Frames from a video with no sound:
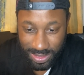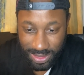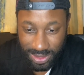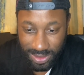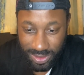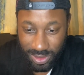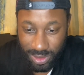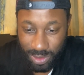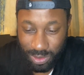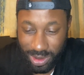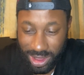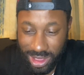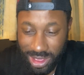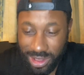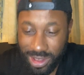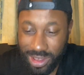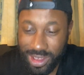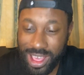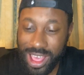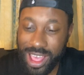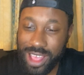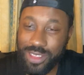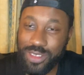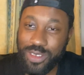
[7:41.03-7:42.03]
This is why you
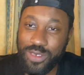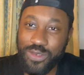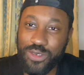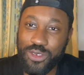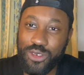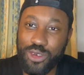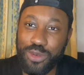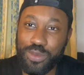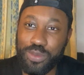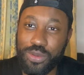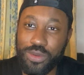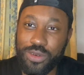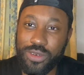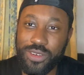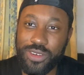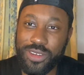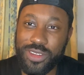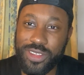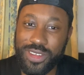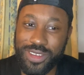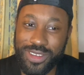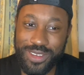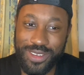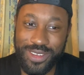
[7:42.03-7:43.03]
can't act the fool abroad.
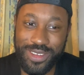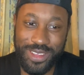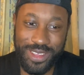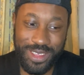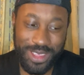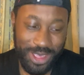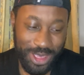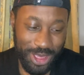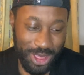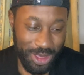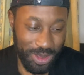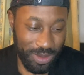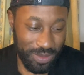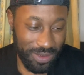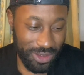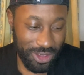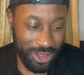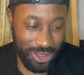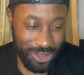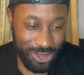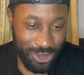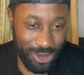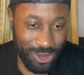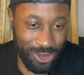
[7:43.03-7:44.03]

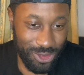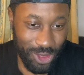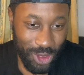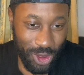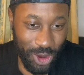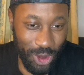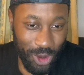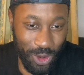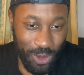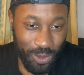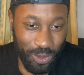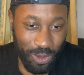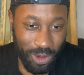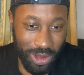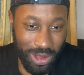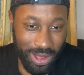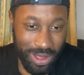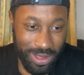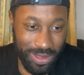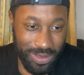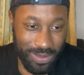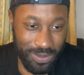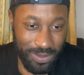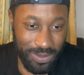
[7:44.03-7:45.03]
Because you don't know
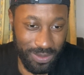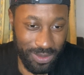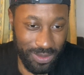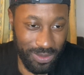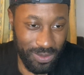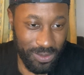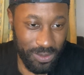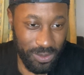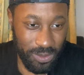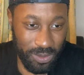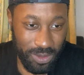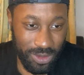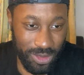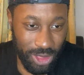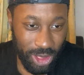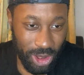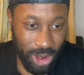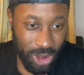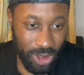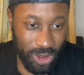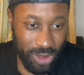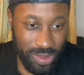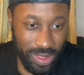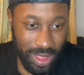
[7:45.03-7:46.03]
what the
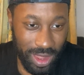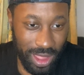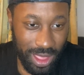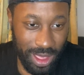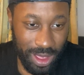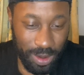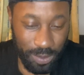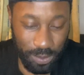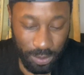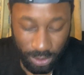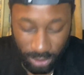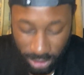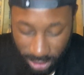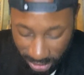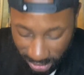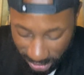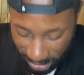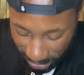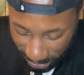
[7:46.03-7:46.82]
laws are like abroad.